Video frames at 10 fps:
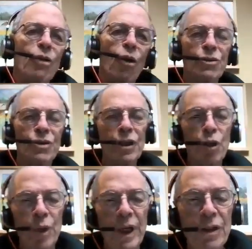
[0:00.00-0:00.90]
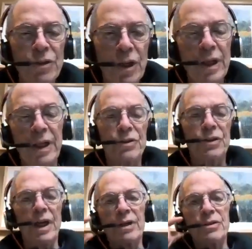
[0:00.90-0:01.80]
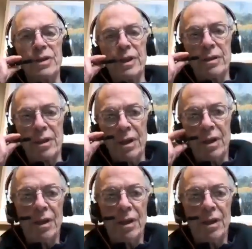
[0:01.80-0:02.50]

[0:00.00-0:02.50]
noticing the weeds and the insects, and